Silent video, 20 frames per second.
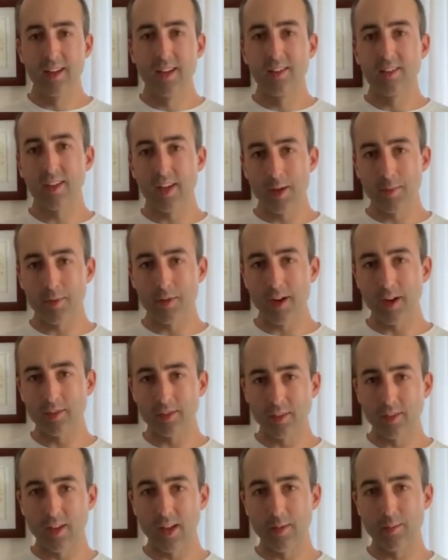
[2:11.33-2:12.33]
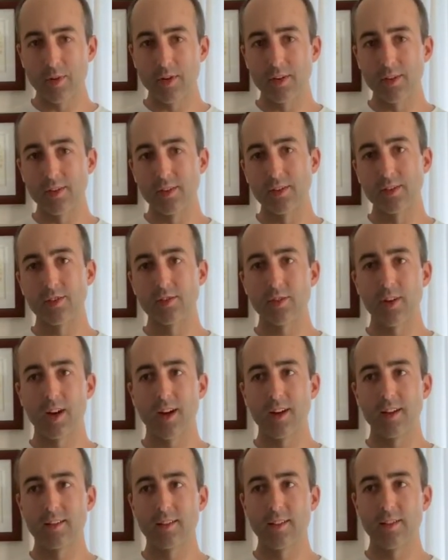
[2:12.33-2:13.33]
sample after sample
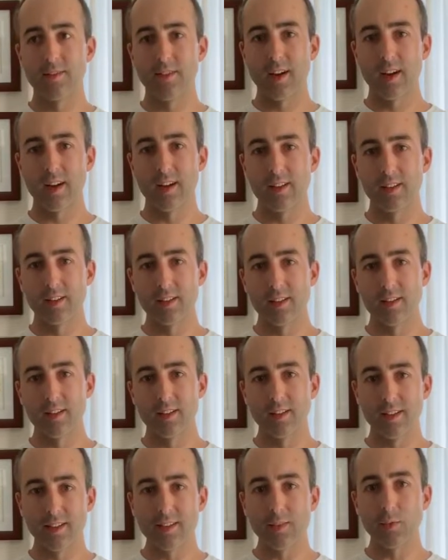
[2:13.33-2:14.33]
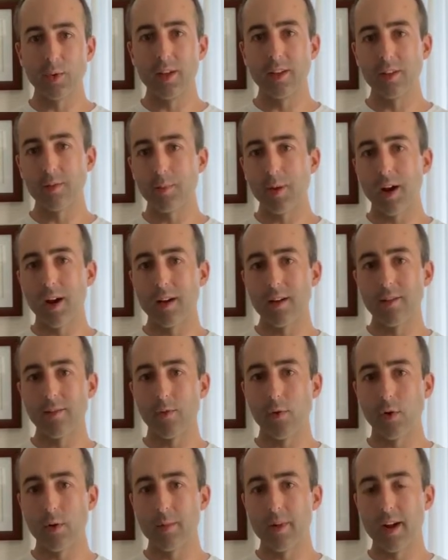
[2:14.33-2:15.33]
trying to find the sweet spot
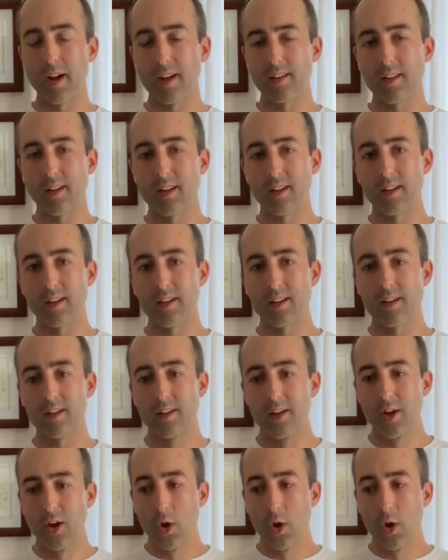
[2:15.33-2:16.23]
for a bag that can